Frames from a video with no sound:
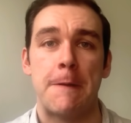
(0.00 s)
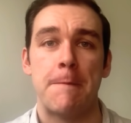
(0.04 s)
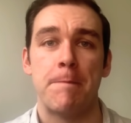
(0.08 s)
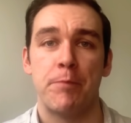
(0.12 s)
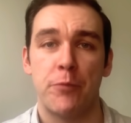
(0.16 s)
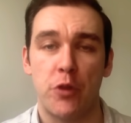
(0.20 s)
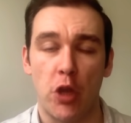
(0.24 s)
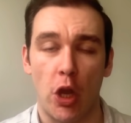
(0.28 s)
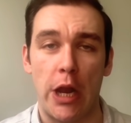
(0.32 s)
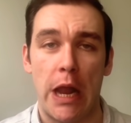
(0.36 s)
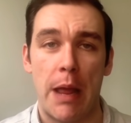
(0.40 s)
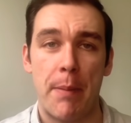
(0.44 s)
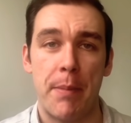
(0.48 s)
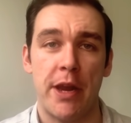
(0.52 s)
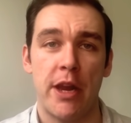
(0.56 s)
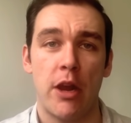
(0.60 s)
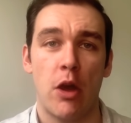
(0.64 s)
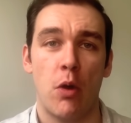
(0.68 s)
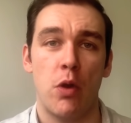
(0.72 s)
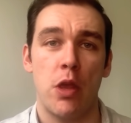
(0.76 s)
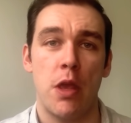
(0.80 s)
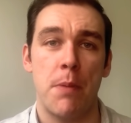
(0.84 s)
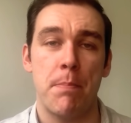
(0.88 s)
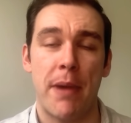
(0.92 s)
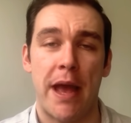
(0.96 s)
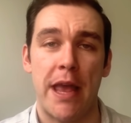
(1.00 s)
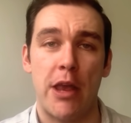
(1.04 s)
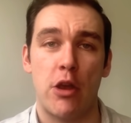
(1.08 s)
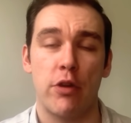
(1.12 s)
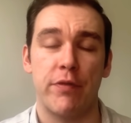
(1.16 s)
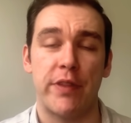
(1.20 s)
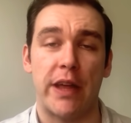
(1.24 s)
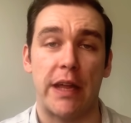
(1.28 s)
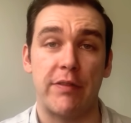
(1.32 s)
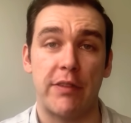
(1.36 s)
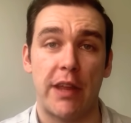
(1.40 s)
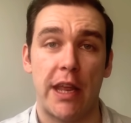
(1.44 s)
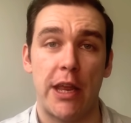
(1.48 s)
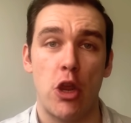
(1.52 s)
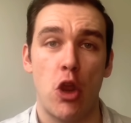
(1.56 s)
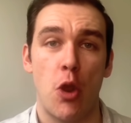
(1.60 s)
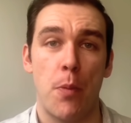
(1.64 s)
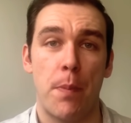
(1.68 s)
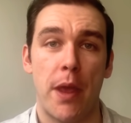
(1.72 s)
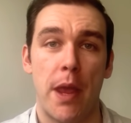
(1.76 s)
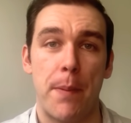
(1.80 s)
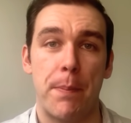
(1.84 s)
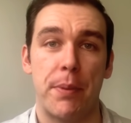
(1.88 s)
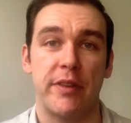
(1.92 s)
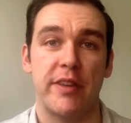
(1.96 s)
Do let me know what you make of that
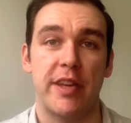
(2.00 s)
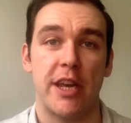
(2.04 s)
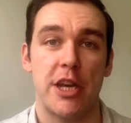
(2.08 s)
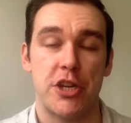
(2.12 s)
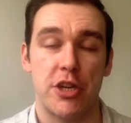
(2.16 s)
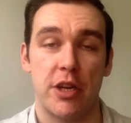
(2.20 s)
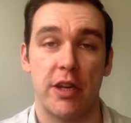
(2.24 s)
DUP petition.